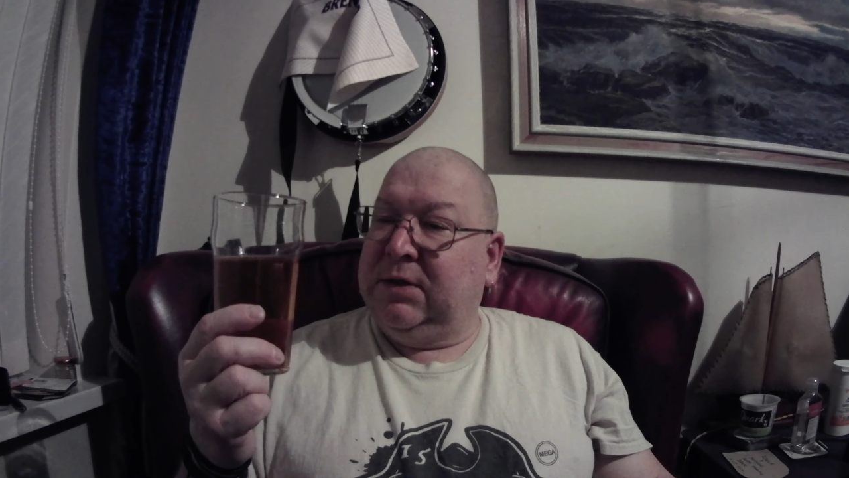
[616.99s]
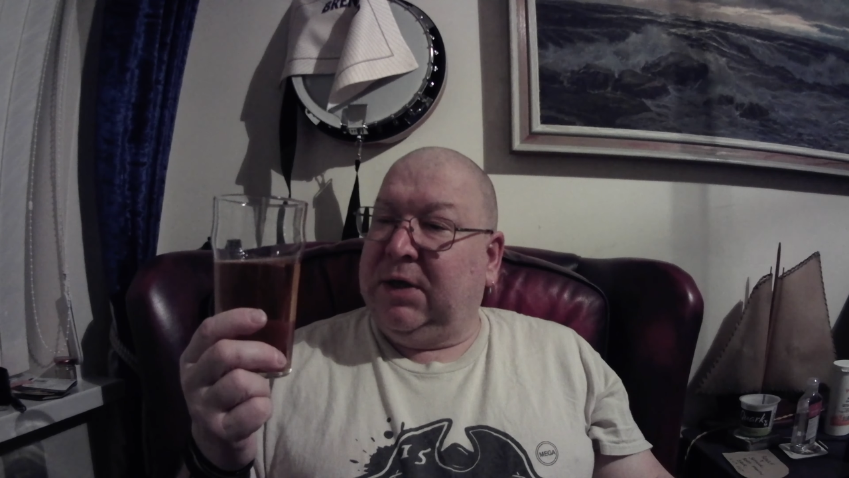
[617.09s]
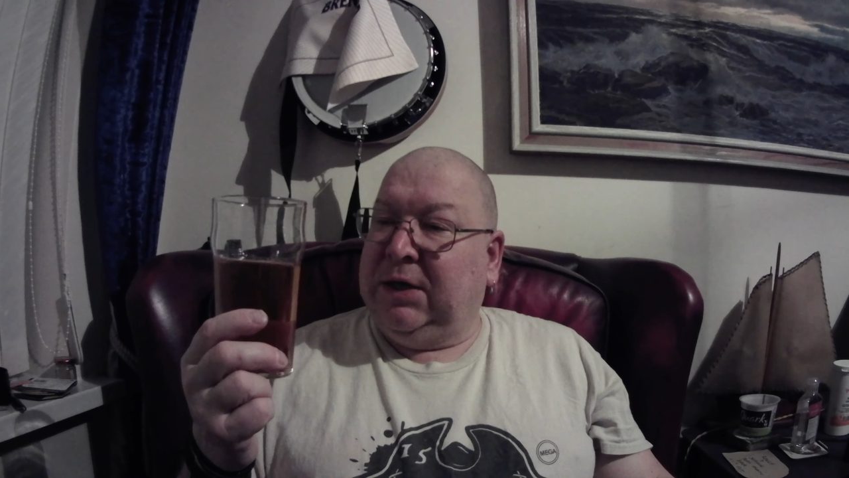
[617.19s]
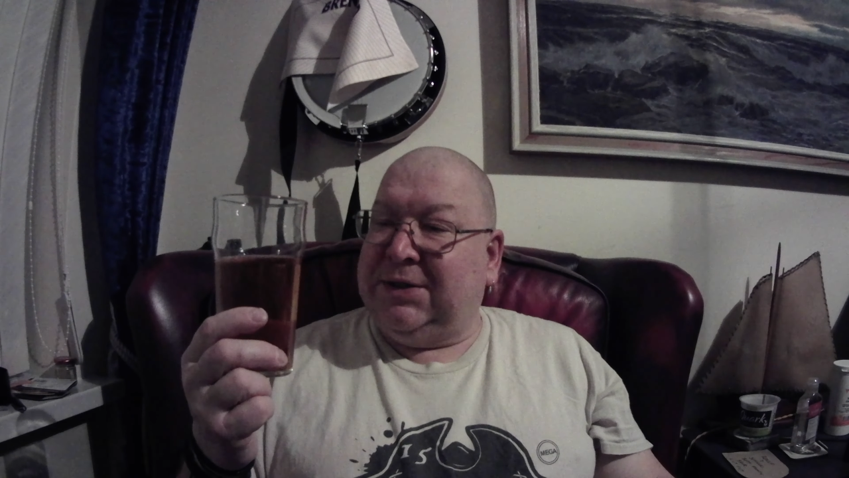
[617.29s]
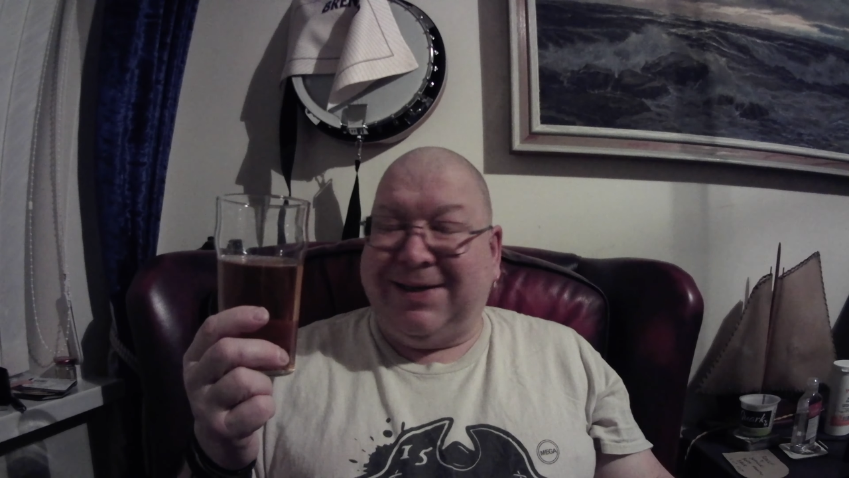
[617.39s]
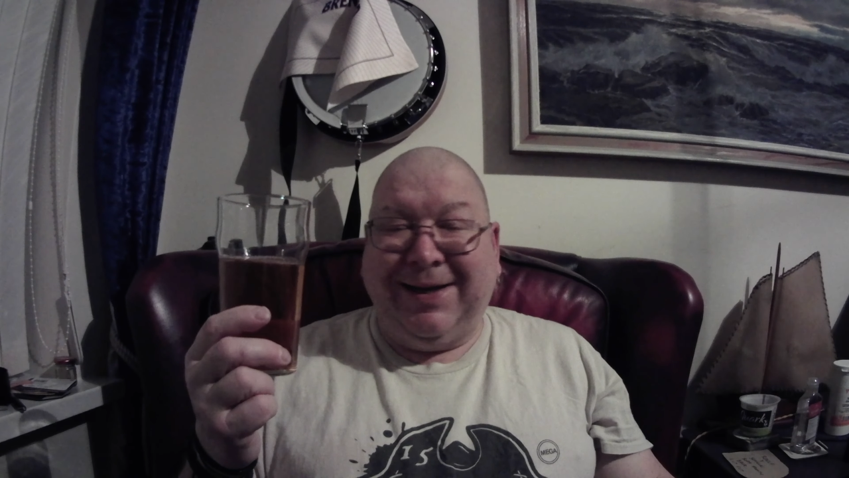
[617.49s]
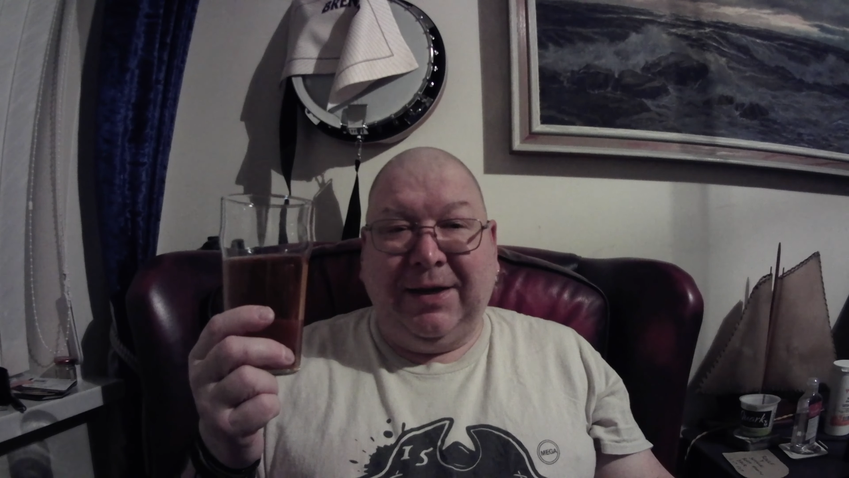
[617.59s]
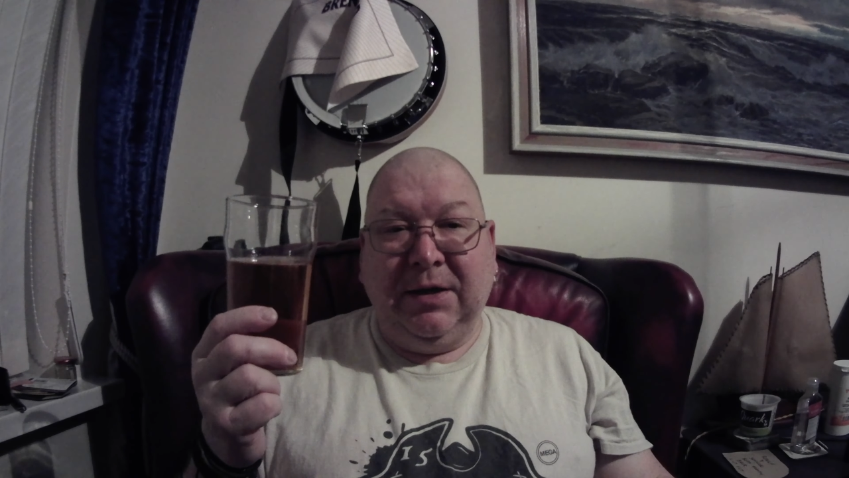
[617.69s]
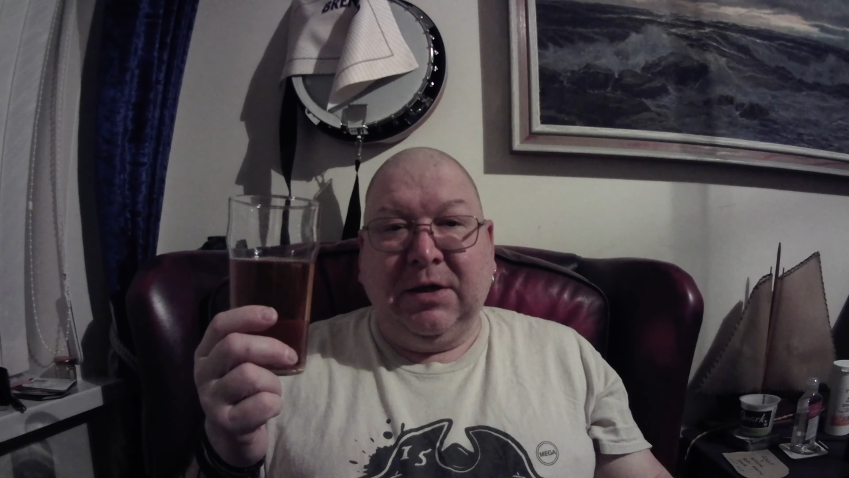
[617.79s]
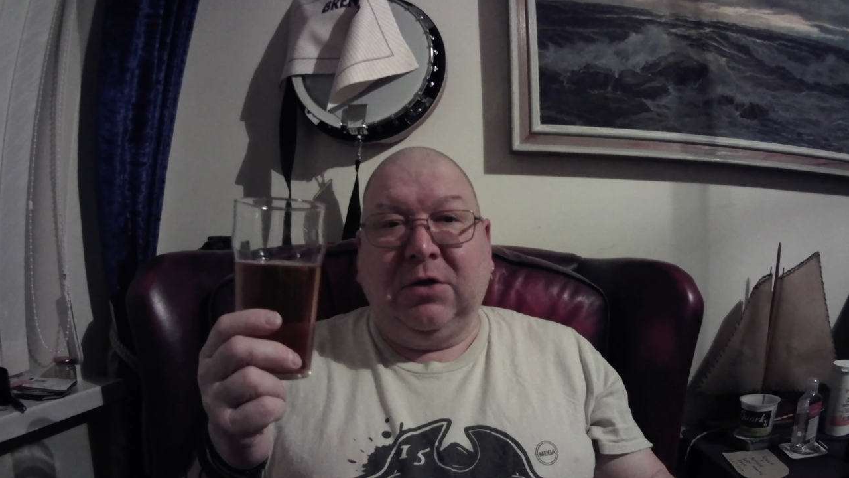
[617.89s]
and see,
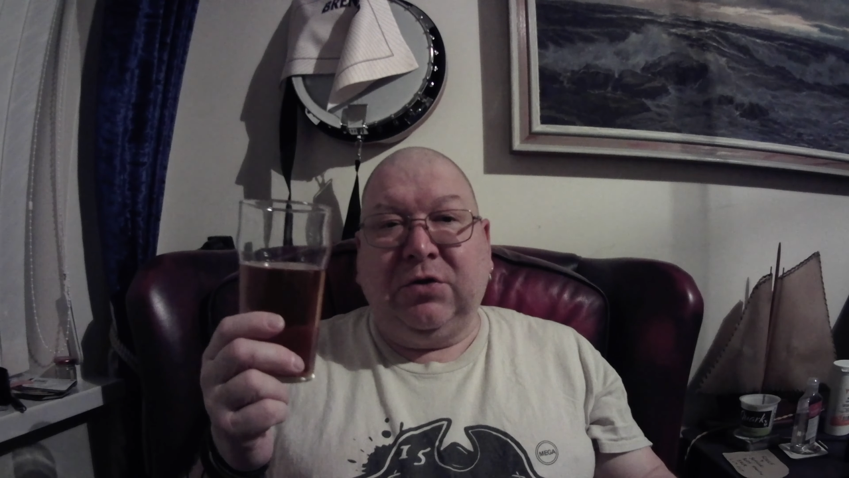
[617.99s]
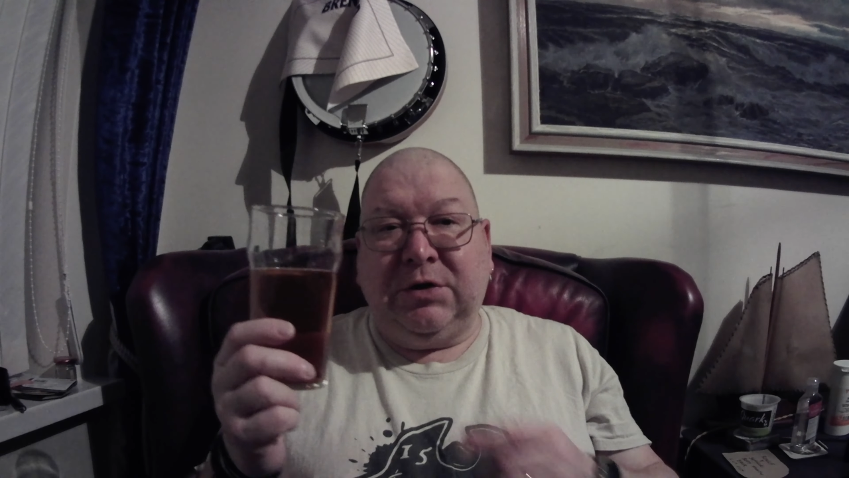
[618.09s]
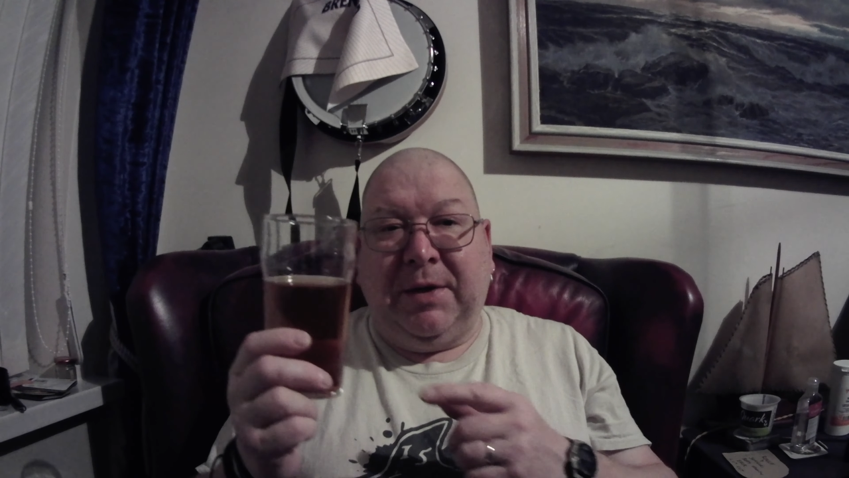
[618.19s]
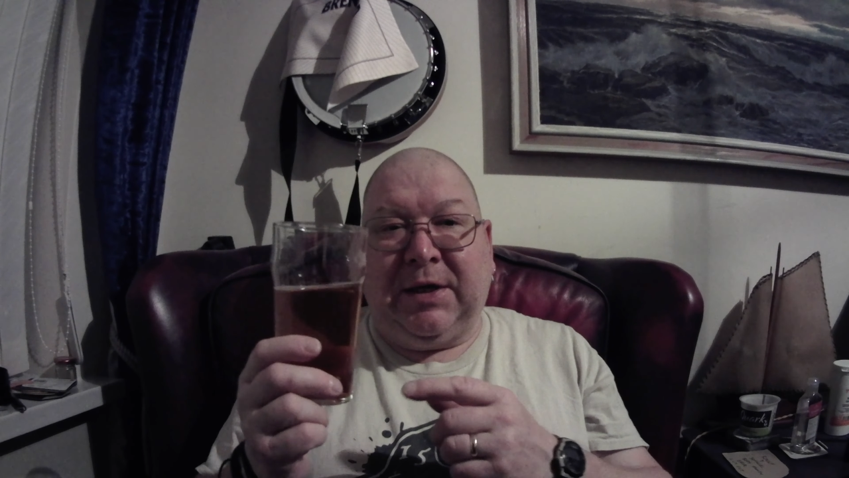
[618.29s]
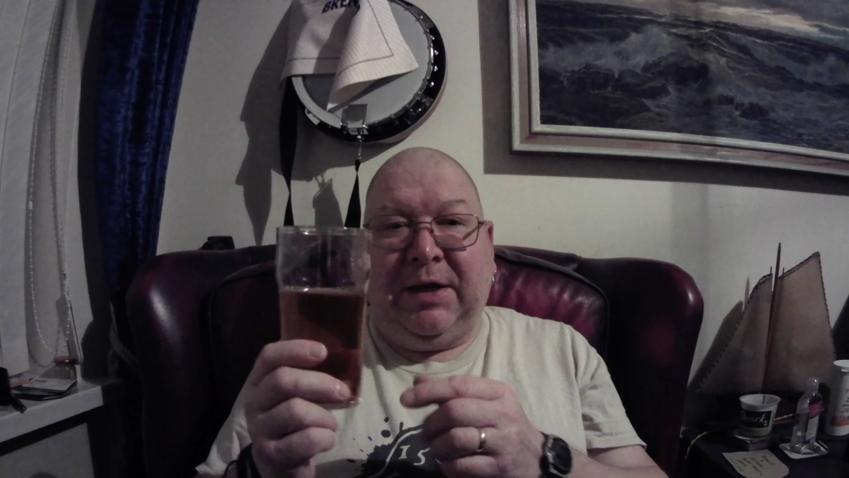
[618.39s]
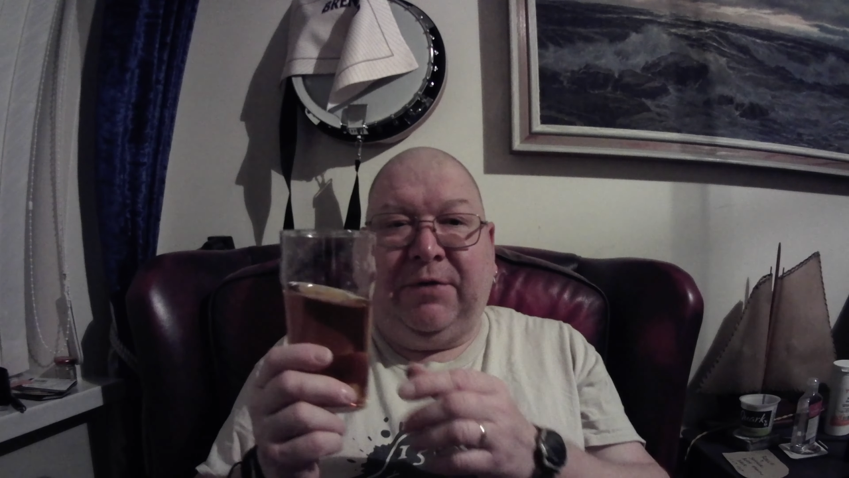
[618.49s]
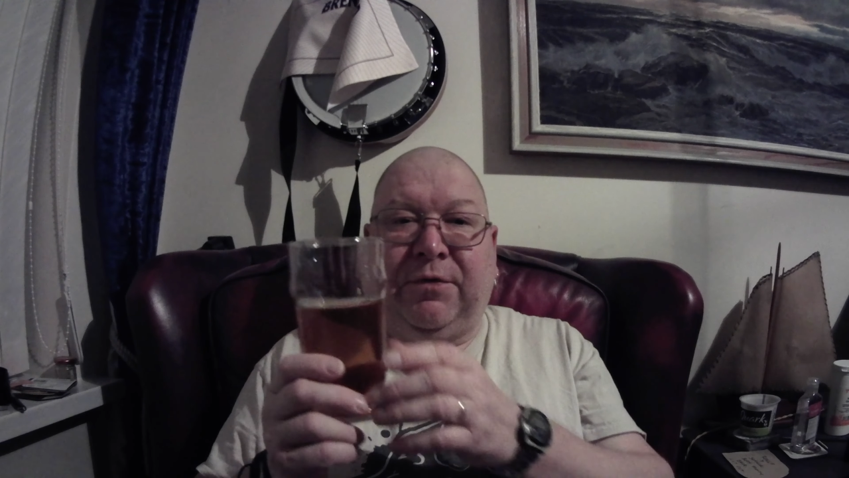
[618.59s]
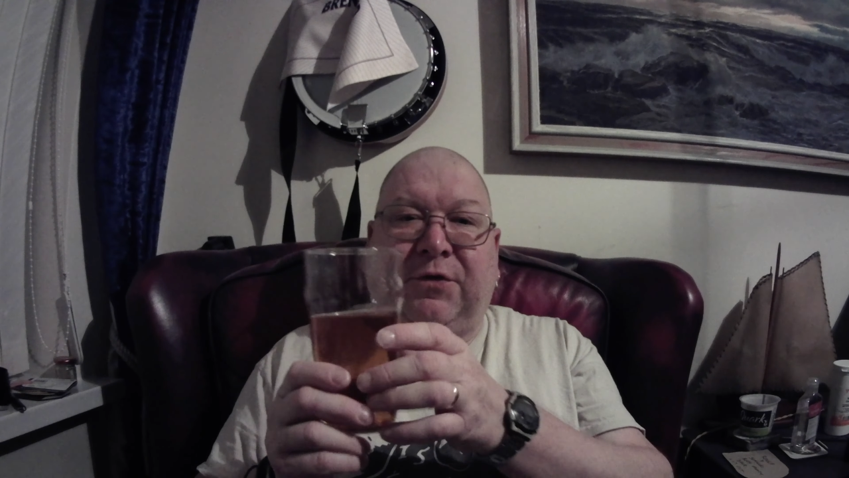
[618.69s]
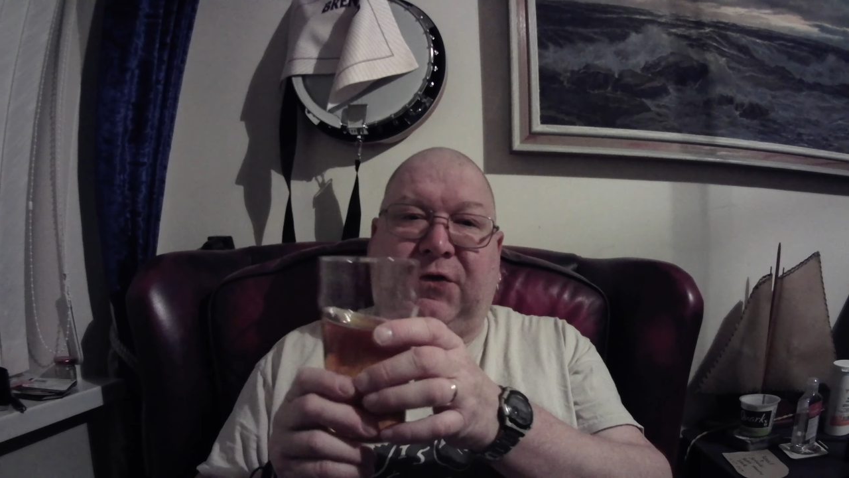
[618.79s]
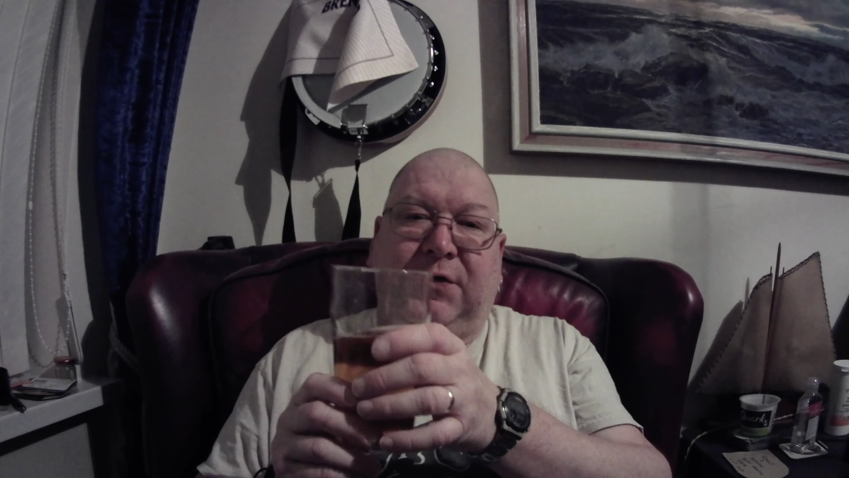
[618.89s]
does it make a
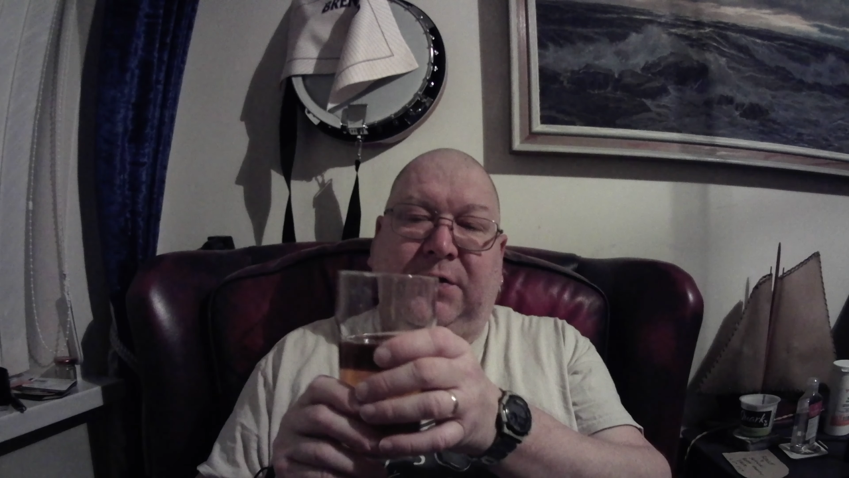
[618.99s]
difference?